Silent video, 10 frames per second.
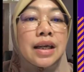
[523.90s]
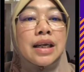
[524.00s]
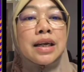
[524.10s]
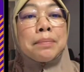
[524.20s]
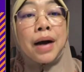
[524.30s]

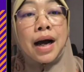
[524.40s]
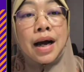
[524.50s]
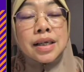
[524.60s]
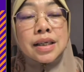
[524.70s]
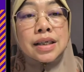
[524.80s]
in a
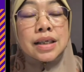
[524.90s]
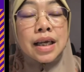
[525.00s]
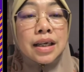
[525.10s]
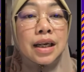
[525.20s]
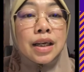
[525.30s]
bus,
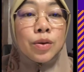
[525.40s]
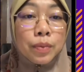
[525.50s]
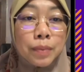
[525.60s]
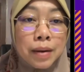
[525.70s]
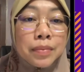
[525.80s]
suddenly you
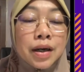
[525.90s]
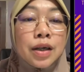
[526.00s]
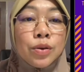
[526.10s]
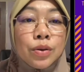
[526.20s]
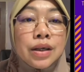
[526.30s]
remember
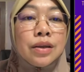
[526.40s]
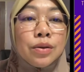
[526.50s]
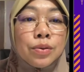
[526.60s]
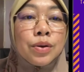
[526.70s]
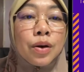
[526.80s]
you
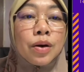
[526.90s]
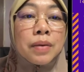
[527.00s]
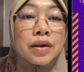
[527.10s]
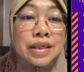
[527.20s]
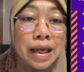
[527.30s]
need to know
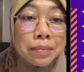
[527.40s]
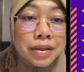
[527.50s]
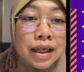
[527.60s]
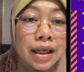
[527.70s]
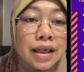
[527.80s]
about
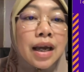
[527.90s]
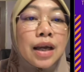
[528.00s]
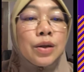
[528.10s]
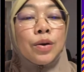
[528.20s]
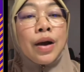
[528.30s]
something,
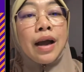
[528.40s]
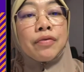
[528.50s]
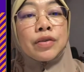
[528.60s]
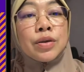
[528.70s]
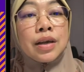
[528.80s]
you
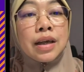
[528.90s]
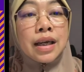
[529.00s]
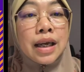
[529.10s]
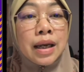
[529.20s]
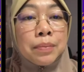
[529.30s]
have
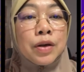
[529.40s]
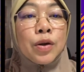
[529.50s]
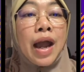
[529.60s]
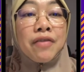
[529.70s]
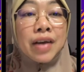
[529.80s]

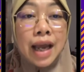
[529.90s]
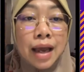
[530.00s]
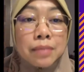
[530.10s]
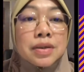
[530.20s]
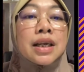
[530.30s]

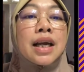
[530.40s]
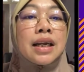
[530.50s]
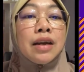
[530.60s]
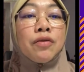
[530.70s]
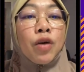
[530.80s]
kept
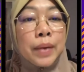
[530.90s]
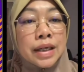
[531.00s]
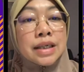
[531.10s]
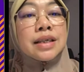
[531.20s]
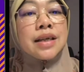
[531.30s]
the
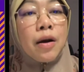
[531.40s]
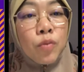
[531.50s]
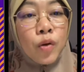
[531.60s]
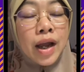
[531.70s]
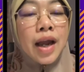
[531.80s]
information
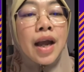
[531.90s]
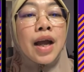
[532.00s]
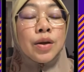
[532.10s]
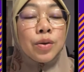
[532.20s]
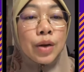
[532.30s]
somewhere,
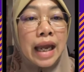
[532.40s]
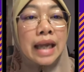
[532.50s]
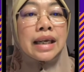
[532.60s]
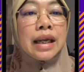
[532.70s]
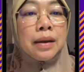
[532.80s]
you
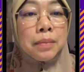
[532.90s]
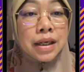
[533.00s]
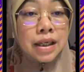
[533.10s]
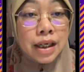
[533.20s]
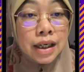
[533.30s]
can
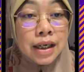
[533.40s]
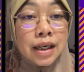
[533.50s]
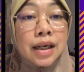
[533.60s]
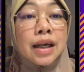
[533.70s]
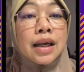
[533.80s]

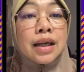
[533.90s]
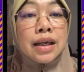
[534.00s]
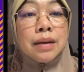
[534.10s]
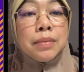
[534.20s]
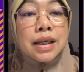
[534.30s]

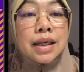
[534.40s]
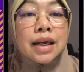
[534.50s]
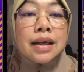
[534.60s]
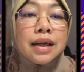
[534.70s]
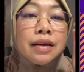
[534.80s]

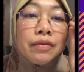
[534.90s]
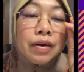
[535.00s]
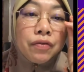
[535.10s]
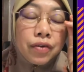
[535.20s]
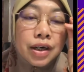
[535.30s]
immediately
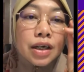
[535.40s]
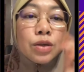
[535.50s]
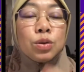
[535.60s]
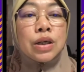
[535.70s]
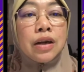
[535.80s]
refer
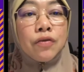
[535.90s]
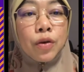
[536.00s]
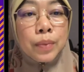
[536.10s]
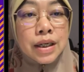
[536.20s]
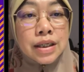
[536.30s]
to the
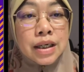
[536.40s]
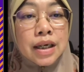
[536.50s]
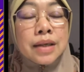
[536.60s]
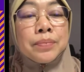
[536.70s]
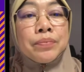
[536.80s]

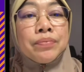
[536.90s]
information